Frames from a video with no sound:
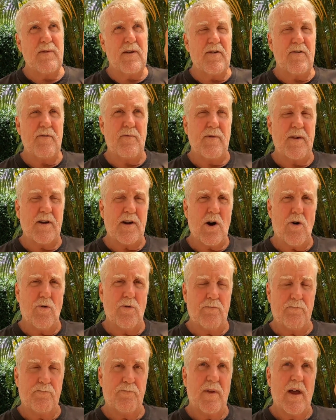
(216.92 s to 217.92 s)
the
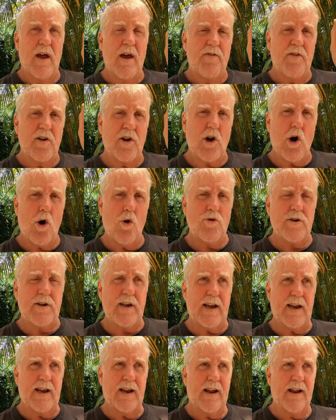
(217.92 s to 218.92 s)

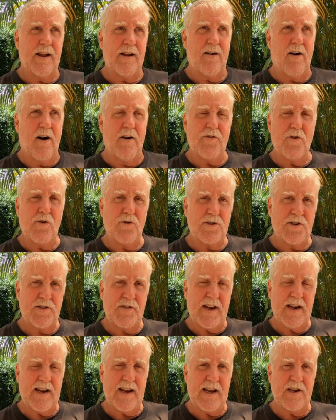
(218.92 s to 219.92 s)
coating on those
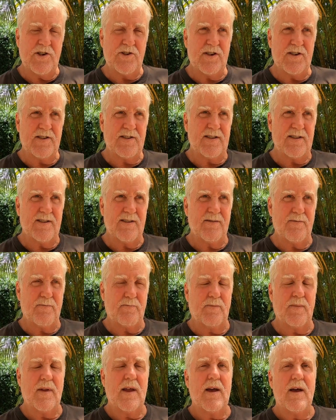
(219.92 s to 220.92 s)
thin edges,
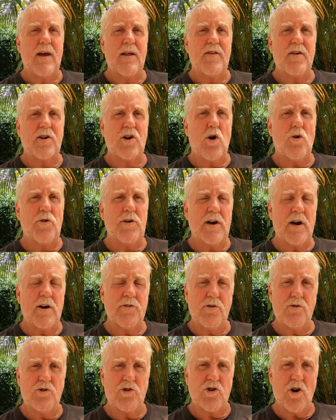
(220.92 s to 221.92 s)
the coating
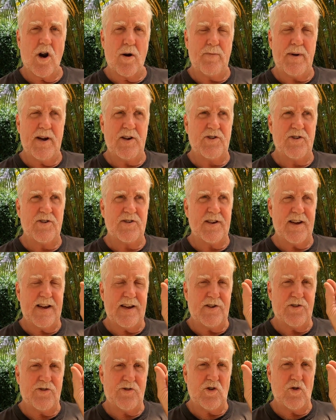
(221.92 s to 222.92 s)
on those sharp edges
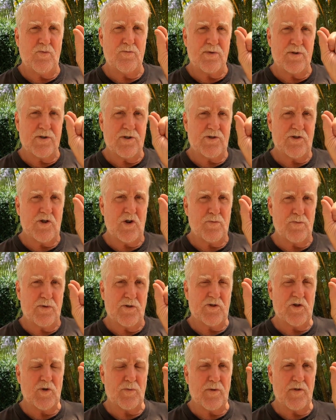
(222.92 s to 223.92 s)
is super,
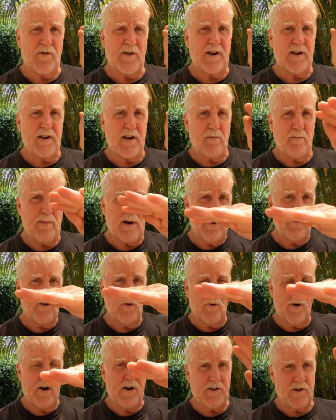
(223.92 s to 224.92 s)
super, super thin compared
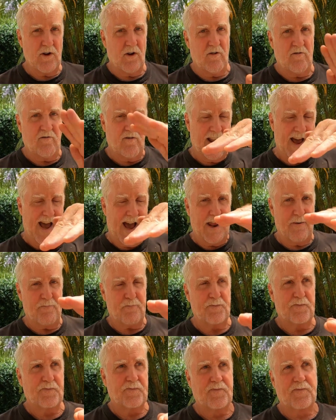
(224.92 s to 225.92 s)
to where it's all flat.
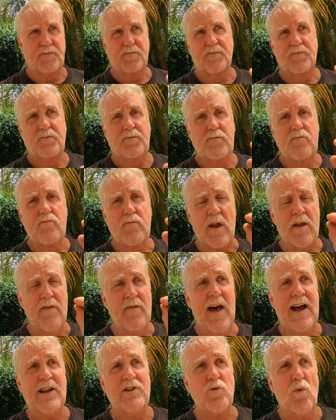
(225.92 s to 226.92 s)

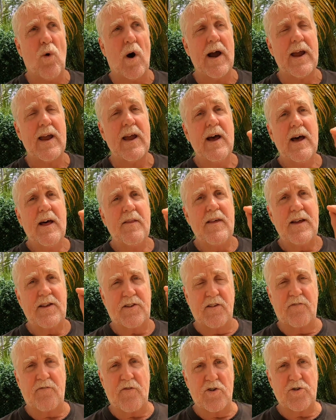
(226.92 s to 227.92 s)
And that's why
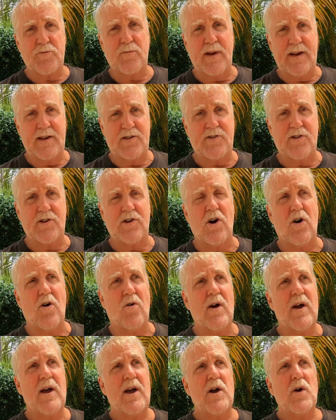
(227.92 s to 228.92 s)
it's the first place to
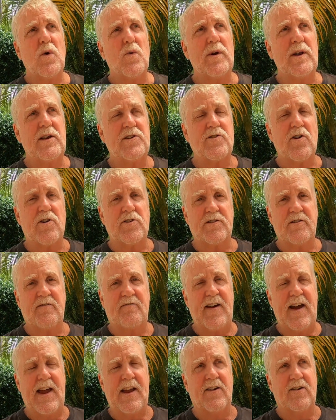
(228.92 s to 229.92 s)
go when it starts to
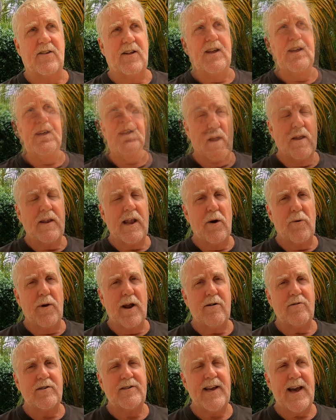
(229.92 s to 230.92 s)
fail. Now,
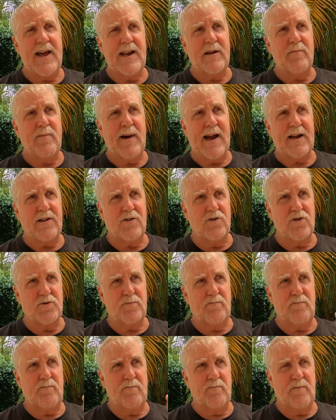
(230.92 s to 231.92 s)
when I was sanding back those